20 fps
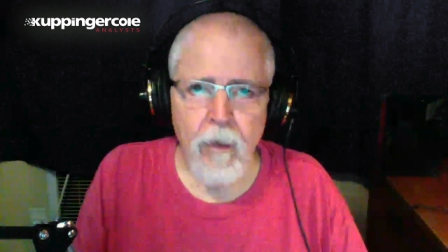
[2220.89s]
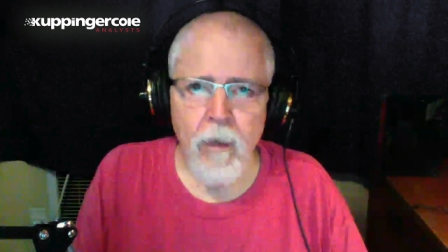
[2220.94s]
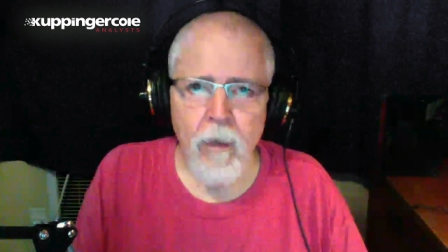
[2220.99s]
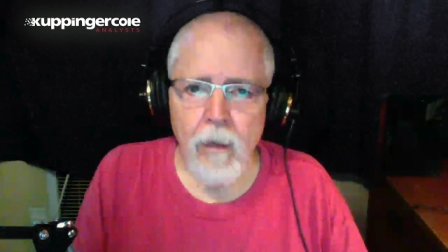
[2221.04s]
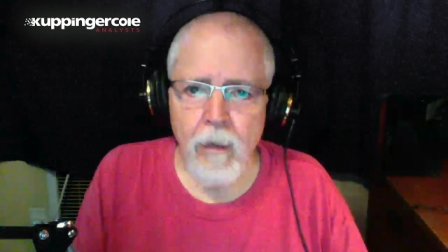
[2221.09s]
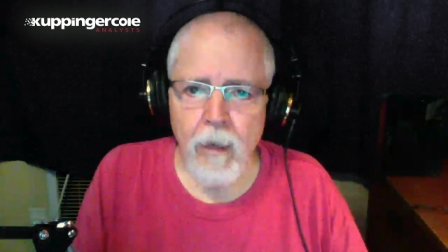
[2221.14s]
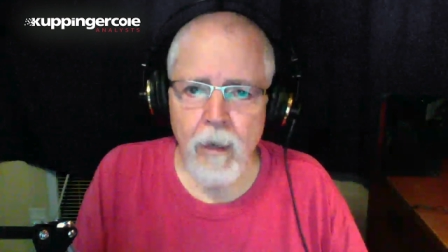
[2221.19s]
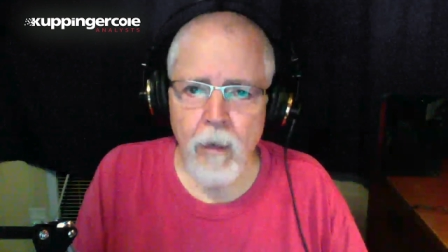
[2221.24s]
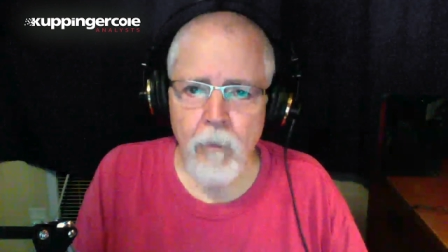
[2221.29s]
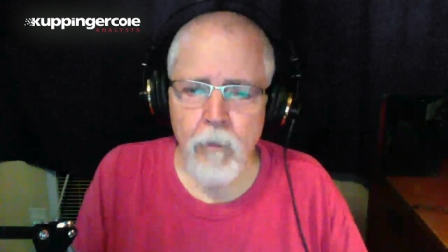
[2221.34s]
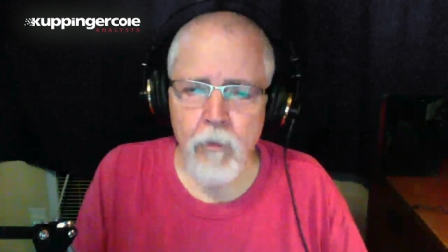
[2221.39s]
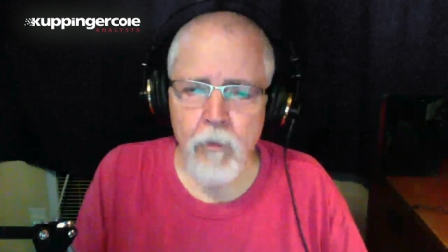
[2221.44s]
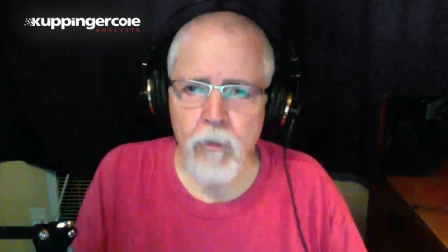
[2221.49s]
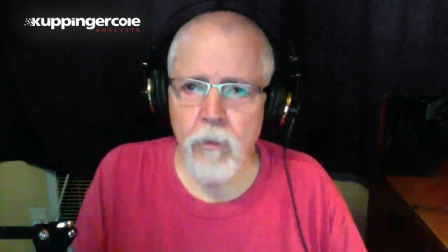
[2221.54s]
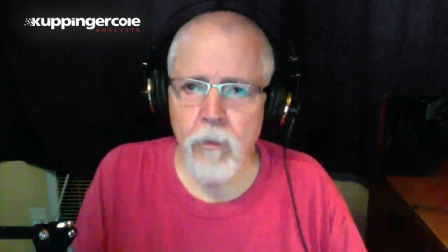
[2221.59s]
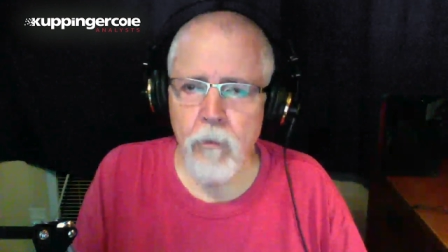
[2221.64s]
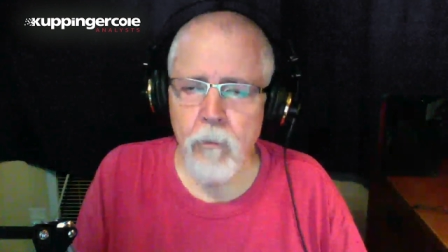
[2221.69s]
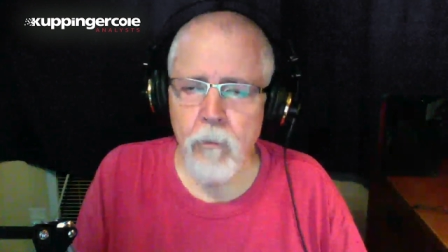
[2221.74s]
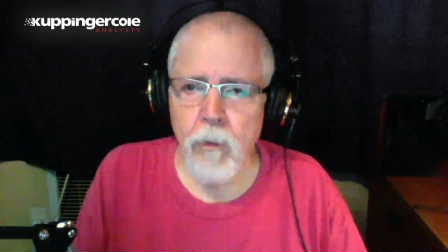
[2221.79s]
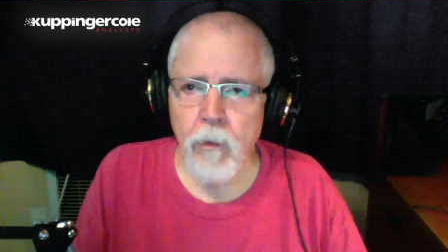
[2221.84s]
That was
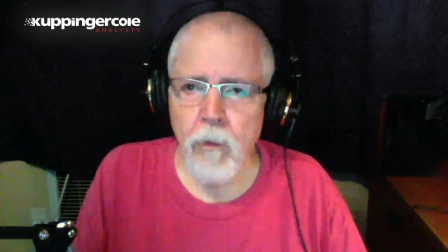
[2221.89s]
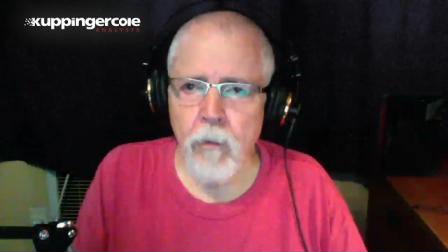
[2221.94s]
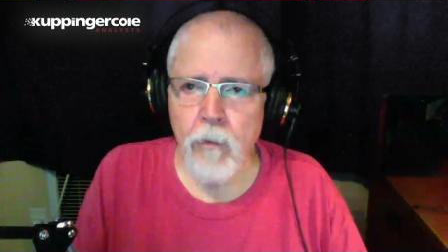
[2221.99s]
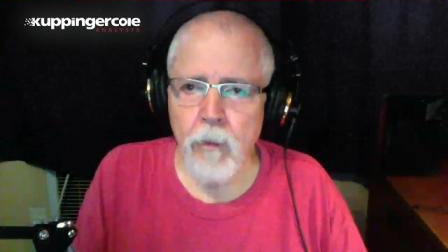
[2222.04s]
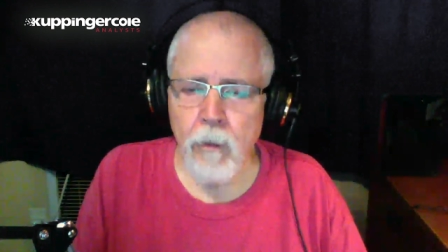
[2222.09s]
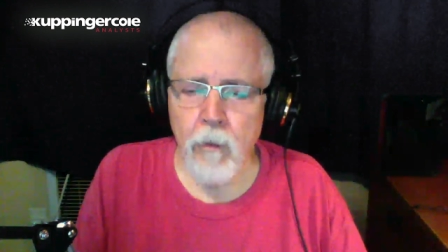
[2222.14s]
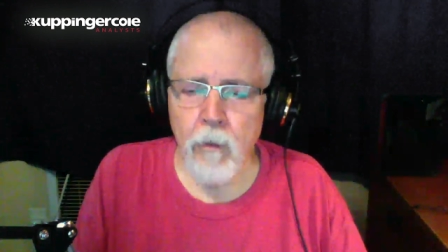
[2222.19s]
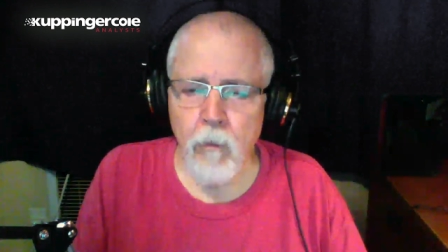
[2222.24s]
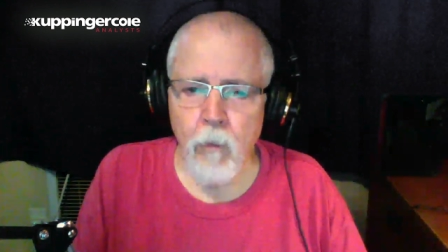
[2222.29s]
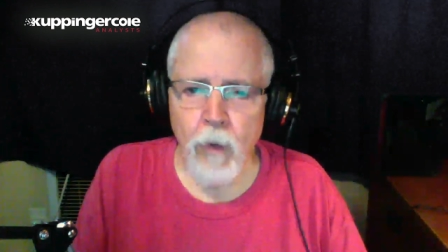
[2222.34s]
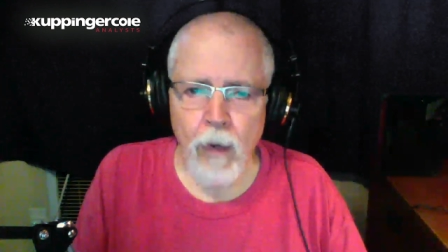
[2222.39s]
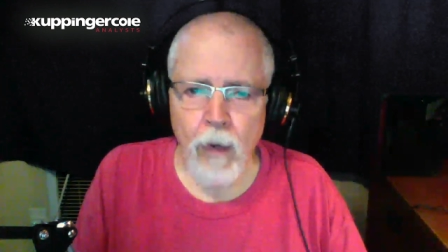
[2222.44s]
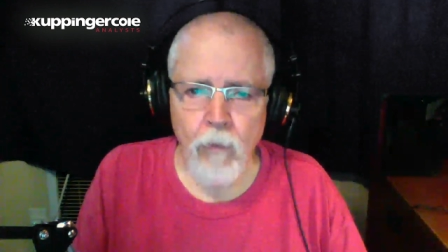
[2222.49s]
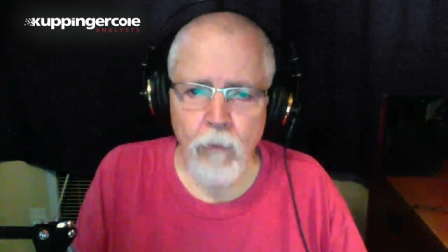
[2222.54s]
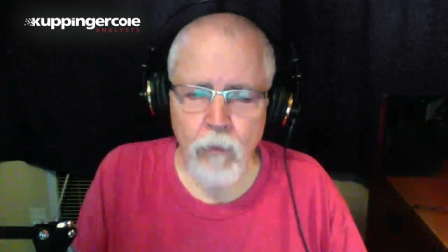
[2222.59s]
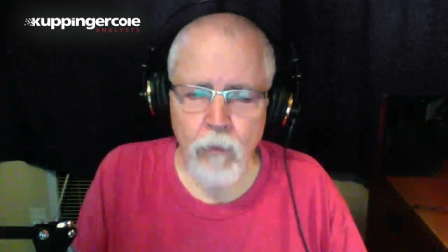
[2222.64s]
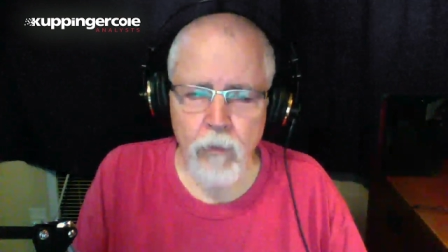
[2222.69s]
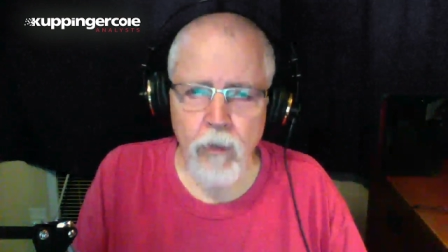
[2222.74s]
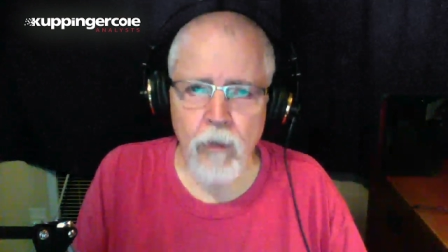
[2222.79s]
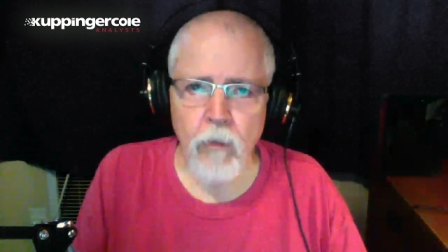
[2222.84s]
a, a little
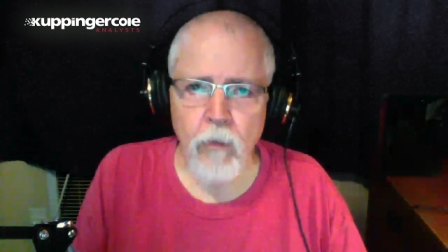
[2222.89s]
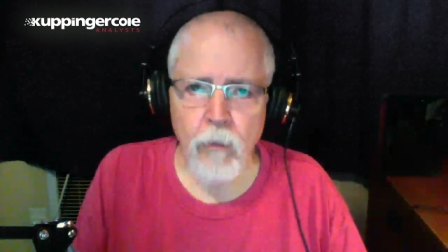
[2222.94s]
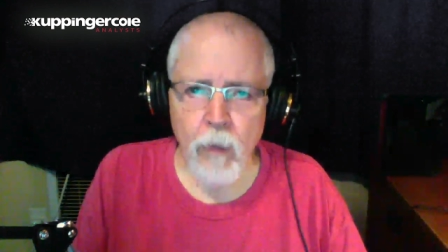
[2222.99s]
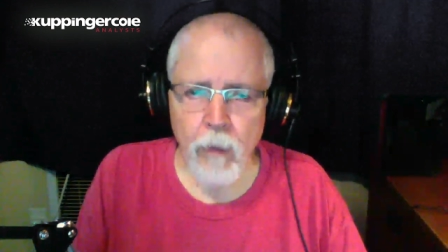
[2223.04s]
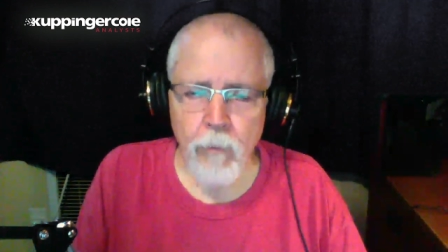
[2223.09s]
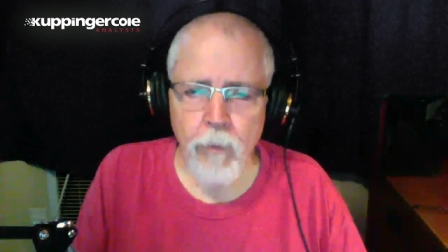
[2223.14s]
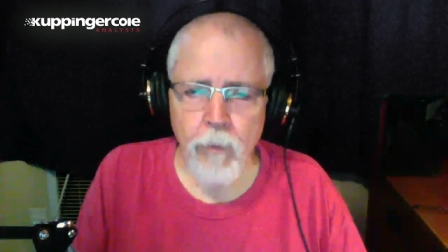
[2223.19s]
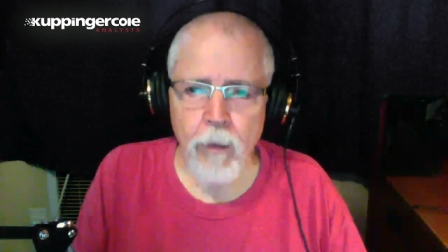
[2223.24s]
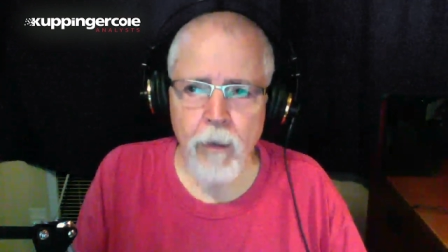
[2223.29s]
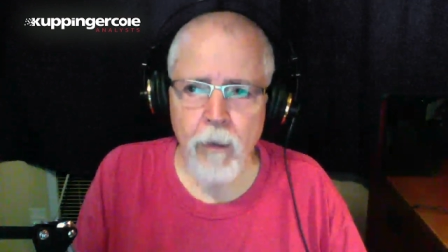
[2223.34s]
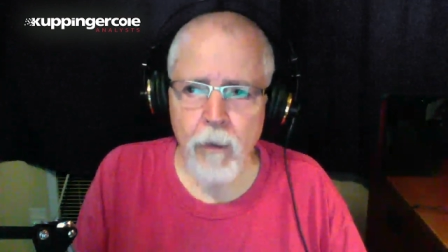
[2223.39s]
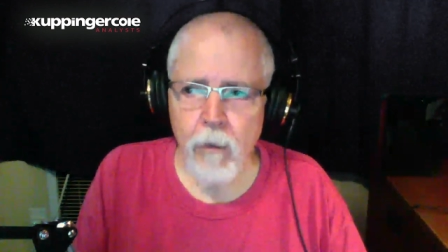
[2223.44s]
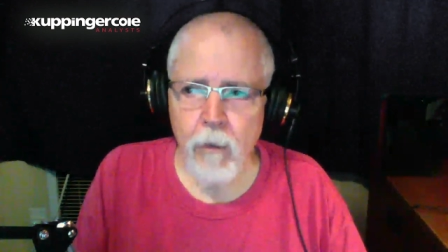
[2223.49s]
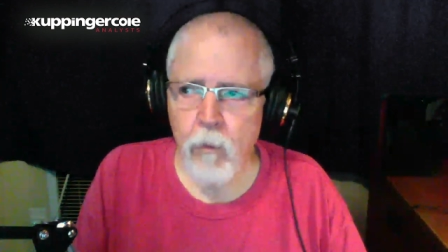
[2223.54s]
graphic sent around by